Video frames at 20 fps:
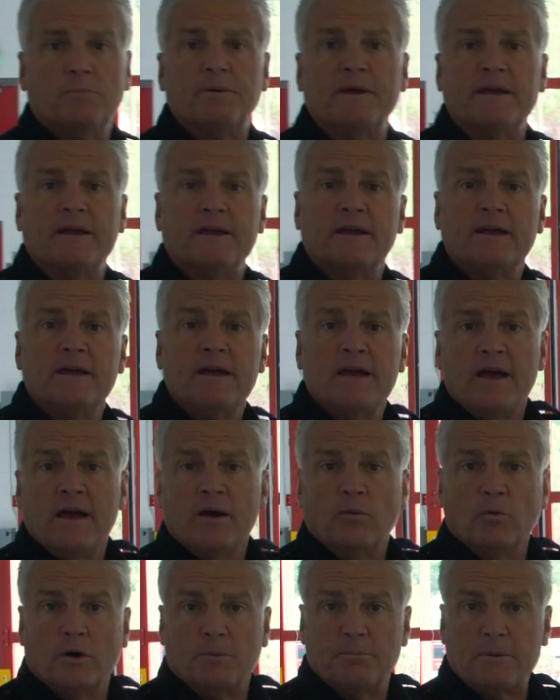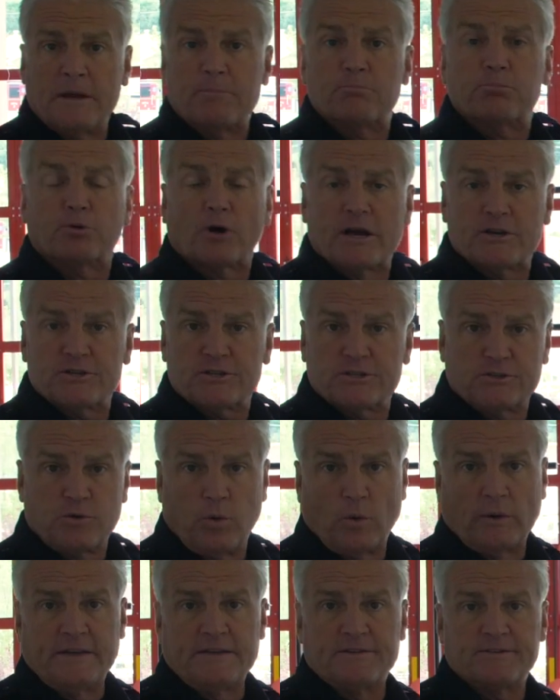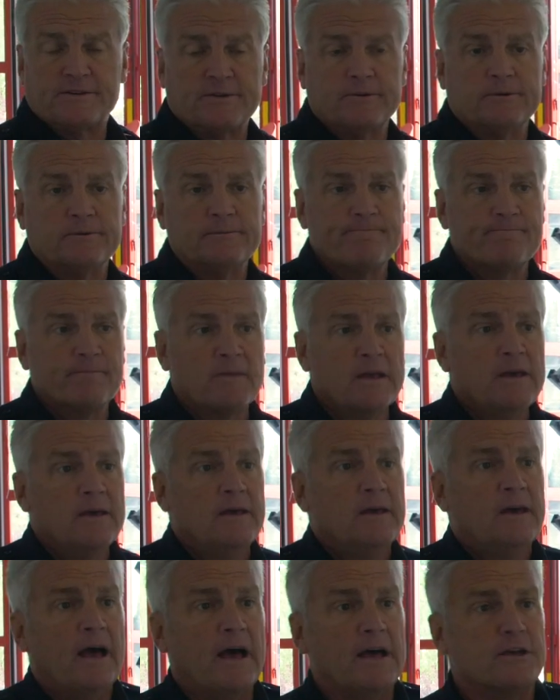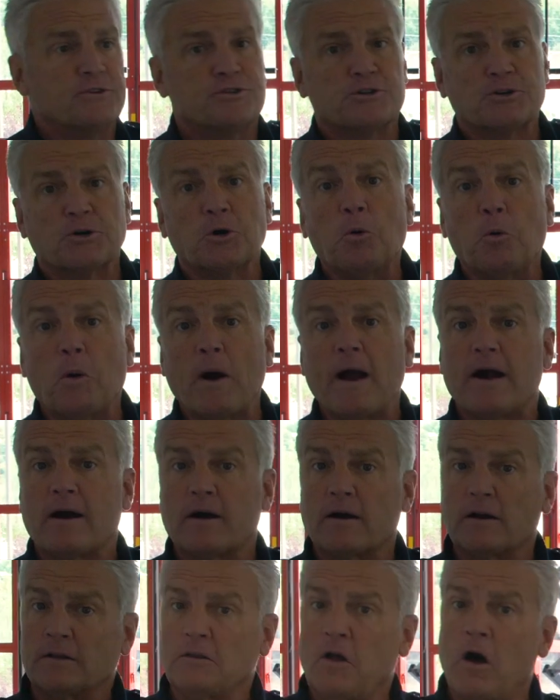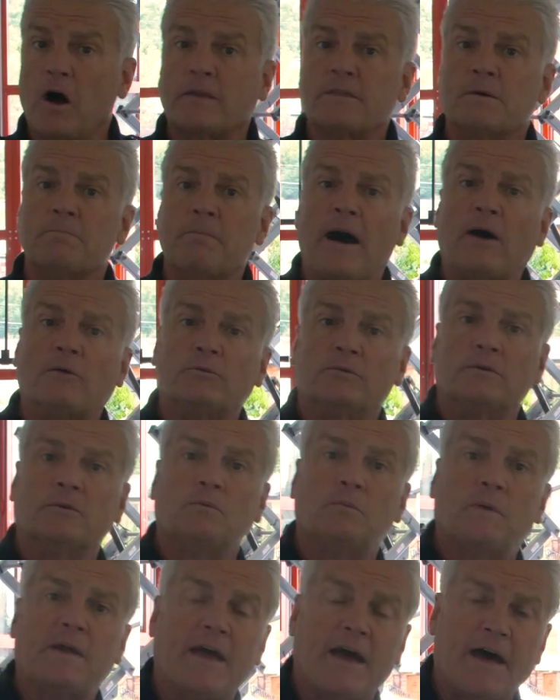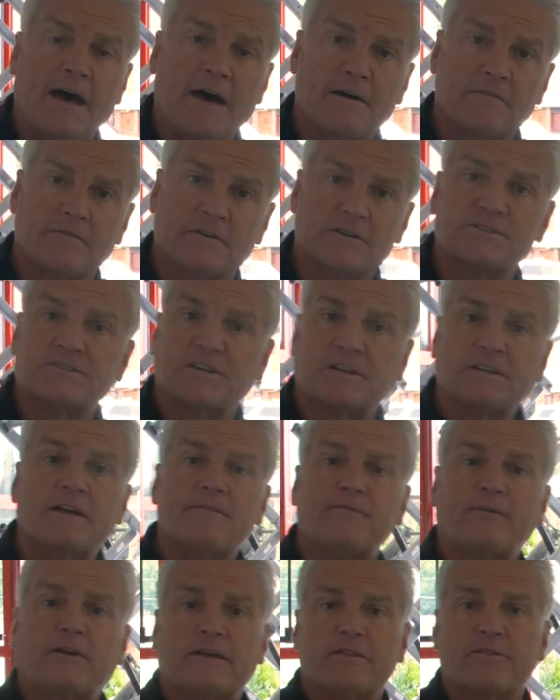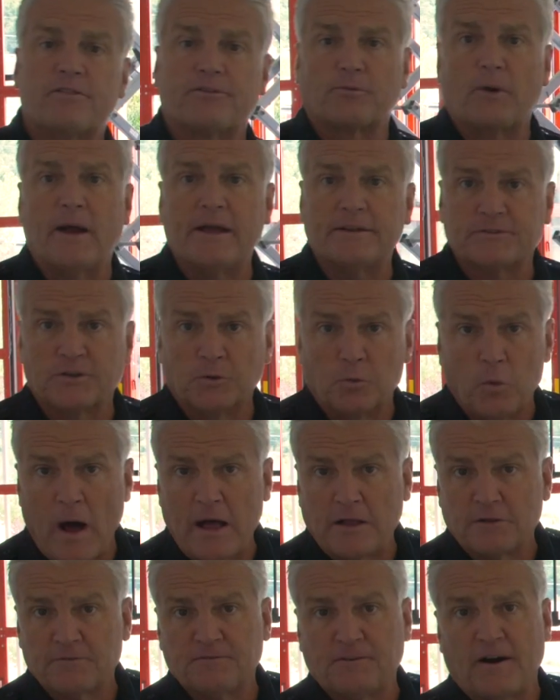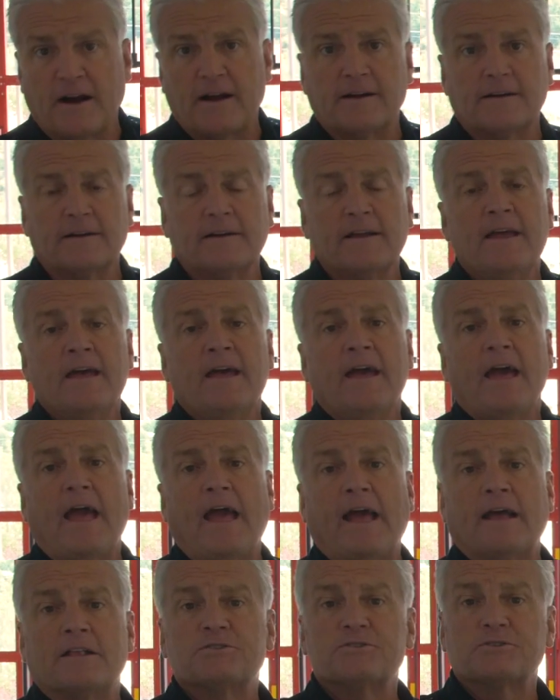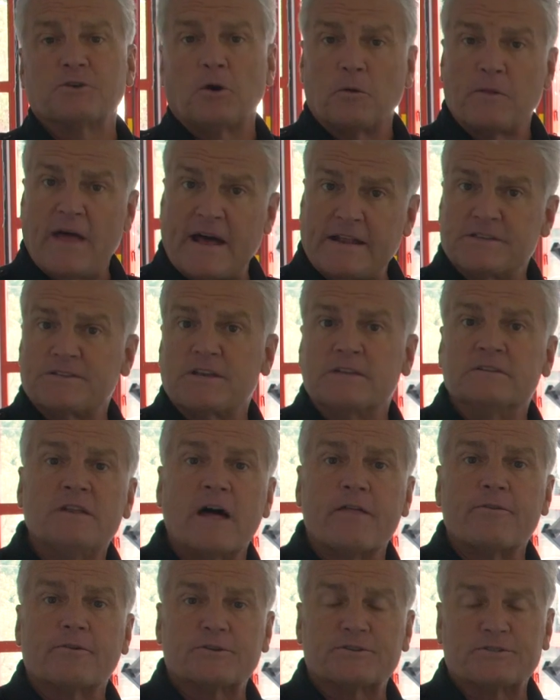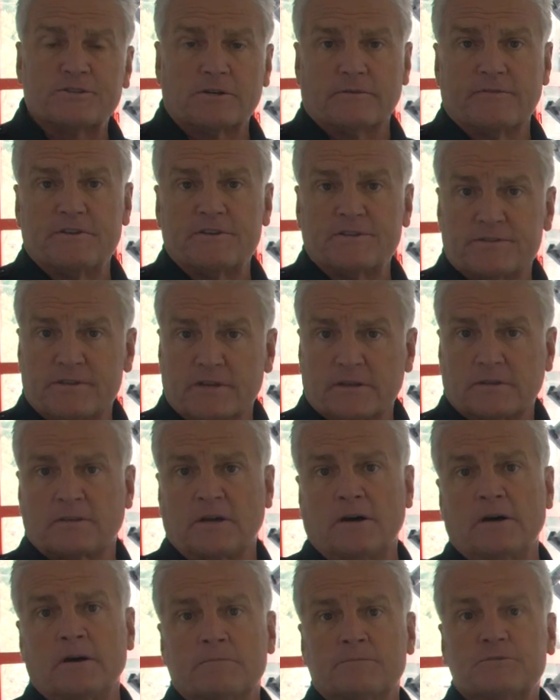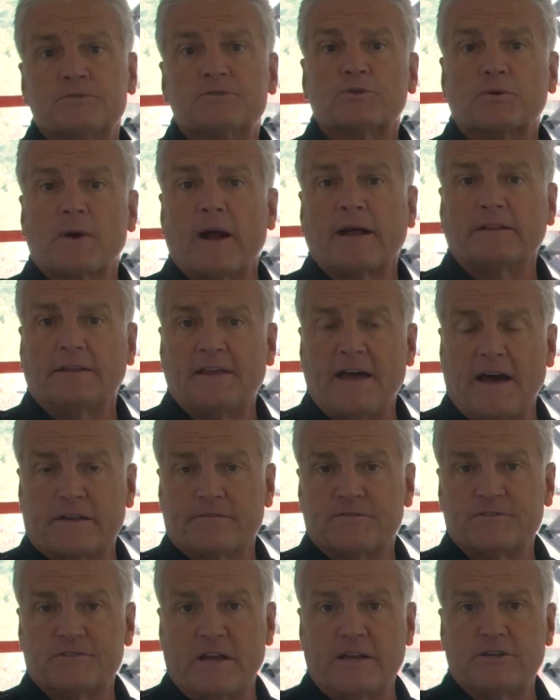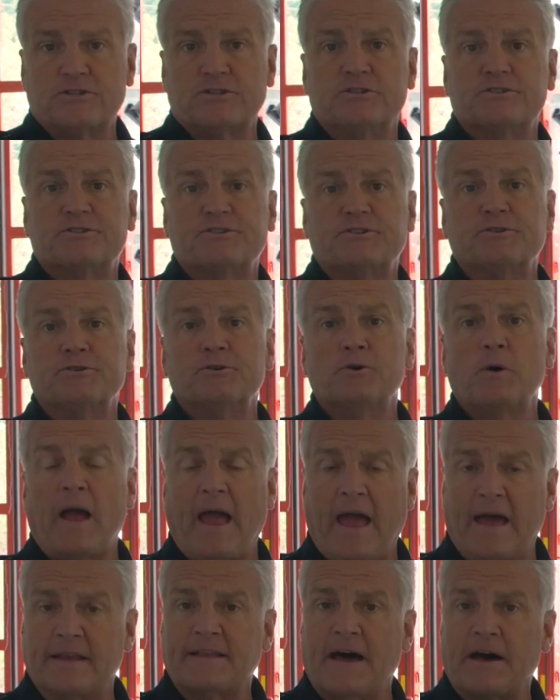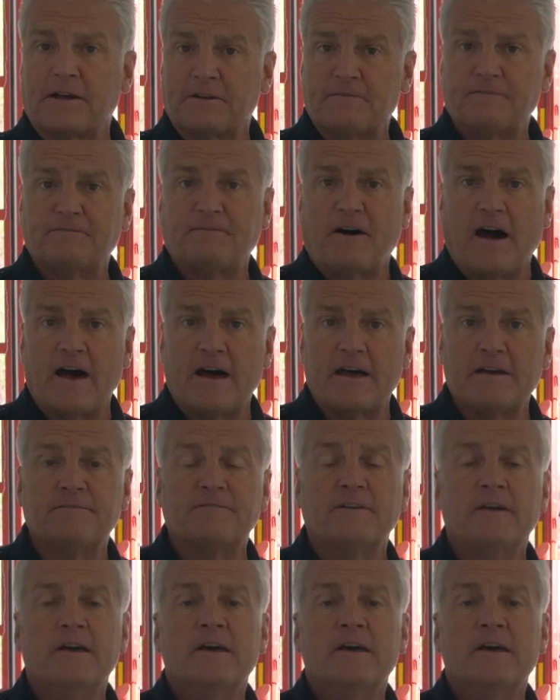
be Brush 22. As you're aware, along the mountain we have a significant threat to wildfire, and so that is another service that comes directly out of Station 2 and out of 5,